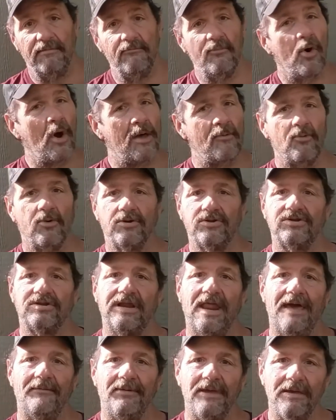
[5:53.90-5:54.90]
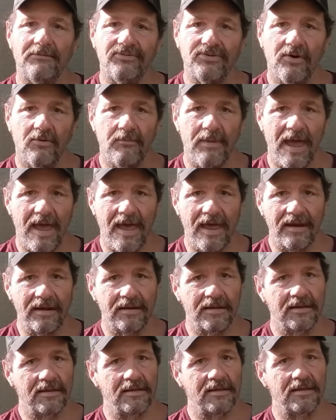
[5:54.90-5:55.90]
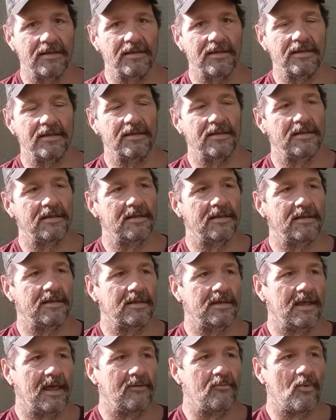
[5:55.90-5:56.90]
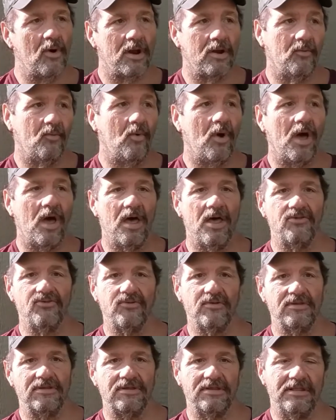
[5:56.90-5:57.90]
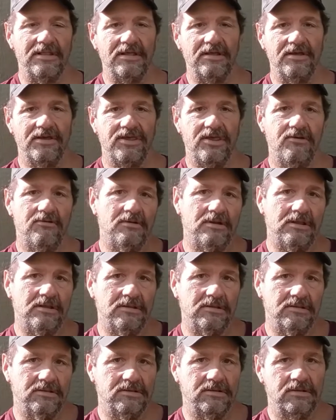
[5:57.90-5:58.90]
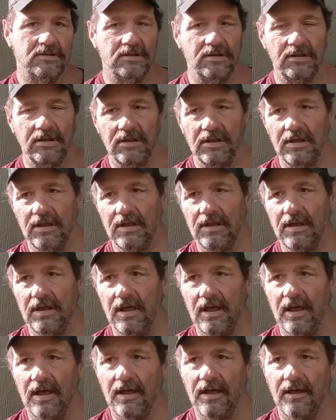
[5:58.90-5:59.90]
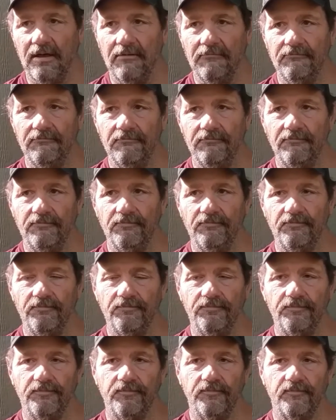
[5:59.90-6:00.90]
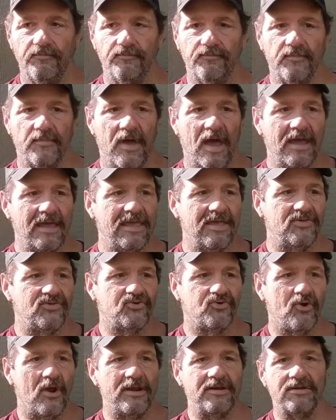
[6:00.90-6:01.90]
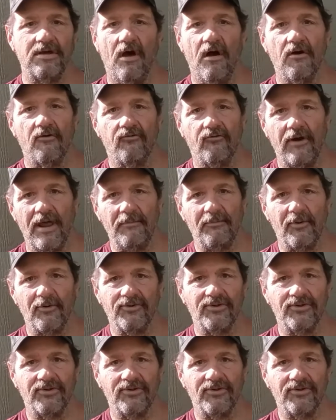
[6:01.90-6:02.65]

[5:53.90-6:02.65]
Well, I want to slap him so bad. And what it was is a little cute little, um, I guess straight talk rep or